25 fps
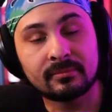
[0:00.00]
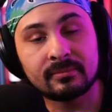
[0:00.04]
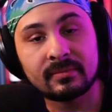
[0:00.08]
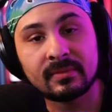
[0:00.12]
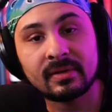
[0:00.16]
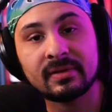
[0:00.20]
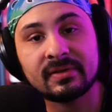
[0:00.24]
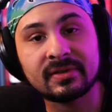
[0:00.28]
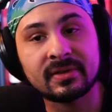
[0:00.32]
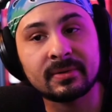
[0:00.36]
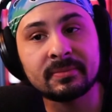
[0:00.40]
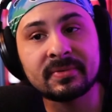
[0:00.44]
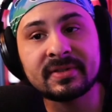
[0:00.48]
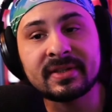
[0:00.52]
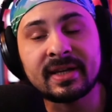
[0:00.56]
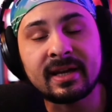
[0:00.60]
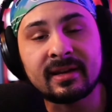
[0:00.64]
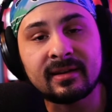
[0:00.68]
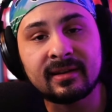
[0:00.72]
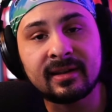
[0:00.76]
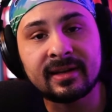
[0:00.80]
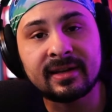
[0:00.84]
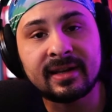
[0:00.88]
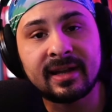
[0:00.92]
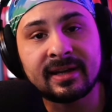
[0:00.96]
some
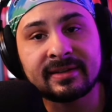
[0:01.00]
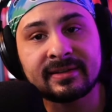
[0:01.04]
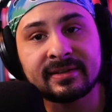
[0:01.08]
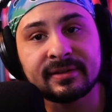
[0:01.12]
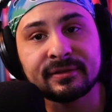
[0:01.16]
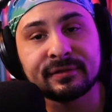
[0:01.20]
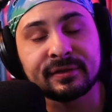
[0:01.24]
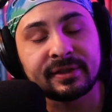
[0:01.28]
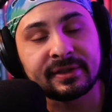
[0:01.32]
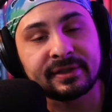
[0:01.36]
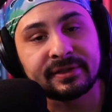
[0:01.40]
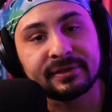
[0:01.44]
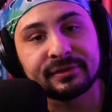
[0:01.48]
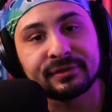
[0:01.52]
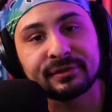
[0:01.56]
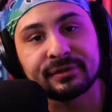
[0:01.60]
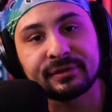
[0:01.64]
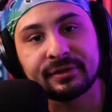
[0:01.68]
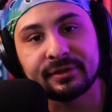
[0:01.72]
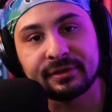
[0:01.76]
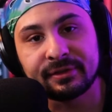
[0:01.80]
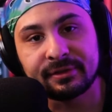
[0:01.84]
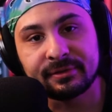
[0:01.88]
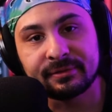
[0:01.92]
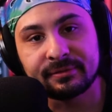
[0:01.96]
satellite activities
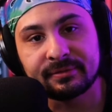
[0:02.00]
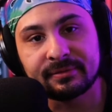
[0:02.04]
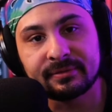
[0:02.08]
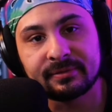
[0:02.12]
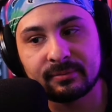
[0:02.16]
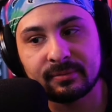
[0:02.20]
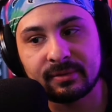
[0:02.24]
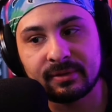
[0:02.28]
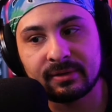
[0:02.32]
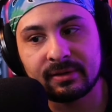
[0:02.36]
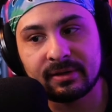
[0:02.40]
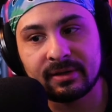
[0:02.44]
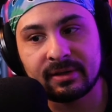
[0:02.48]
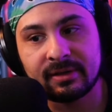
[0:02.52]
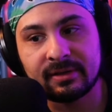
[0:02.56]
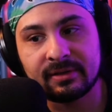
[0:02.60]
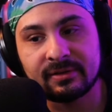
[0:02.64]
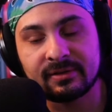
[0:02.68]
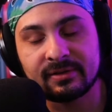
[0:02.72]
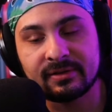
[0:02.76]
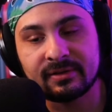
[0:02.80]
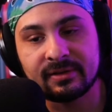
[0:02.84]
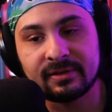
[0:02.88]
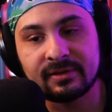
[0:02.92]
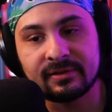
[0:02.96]
you know and
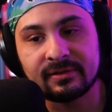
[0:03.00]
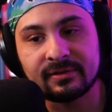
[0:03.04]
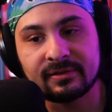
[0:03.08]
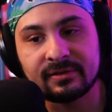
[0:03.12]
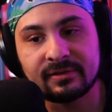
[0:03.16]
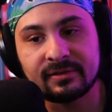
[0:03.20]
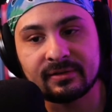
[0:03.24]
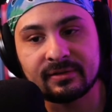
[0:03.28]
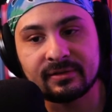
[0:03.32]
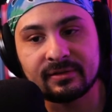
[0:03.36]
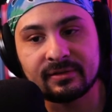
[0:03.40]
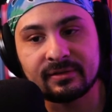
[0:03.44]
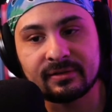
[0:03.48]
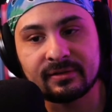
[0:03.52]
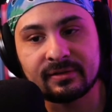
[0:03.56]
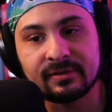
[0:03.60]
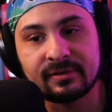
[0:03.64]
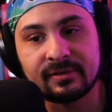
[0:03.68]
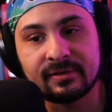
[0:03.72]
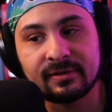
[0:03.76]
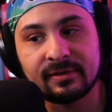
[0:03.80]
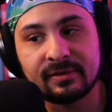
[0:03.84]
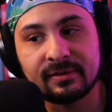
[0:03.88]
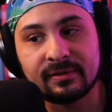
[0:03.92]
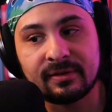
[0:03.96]
it's it's
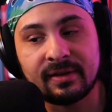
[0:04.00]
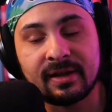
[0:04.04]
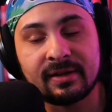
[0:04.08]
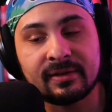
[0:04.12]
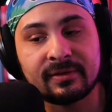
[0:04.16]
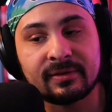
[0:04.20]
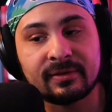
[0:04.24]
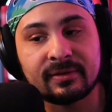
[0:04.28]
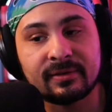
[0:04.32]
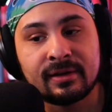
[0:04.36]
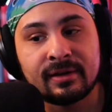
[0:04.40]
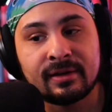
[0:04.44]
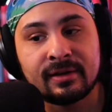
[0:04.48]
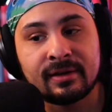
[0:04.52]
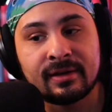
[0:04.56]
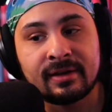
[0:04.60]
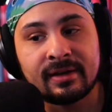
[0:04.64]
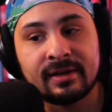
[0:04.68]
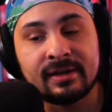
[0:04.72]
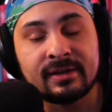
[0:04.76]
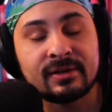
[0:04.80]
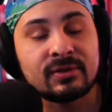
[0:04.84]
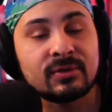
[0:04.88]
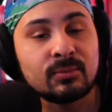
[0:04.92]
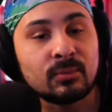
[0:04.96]
you know that's
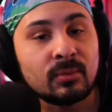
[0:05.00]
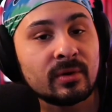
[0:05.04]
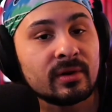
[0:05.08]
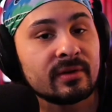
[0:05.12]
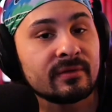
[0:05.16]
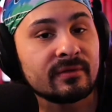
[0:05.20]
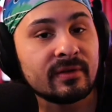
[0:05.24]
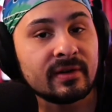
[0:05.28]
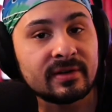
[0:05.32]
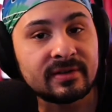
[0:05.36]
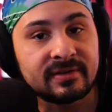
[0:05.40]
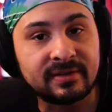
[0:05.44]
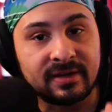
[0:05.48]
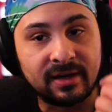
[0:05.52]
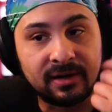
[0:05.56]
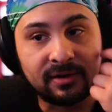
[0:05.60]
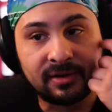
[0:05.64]
each one of us out